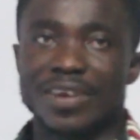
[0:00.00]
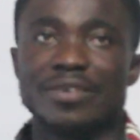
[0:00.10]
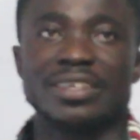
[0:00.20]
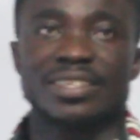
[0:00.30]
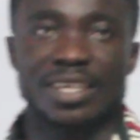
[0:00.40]

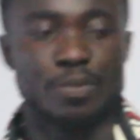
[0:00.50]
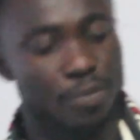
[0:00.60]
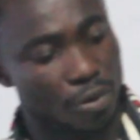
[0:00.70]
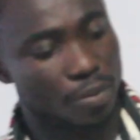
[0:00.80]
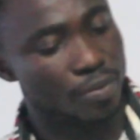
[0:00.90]
very simple.
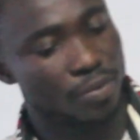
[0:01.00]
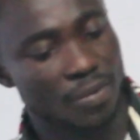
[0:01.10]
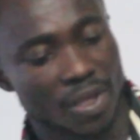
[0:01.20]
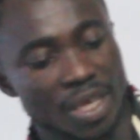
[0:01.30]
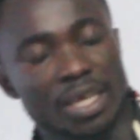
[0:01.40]

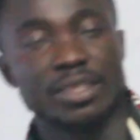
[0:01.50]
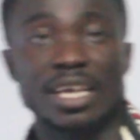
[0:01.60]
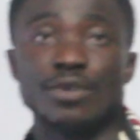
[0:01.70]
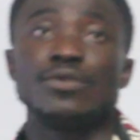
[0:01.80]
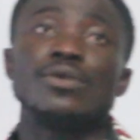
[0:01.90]

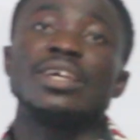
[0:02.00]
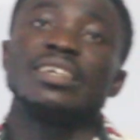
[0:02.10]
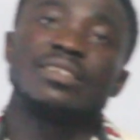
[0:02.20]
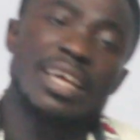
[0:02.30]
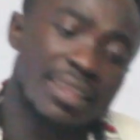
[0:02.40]
The rule
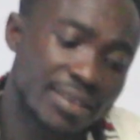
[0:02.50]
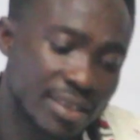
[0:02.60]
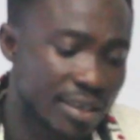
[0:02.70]
is that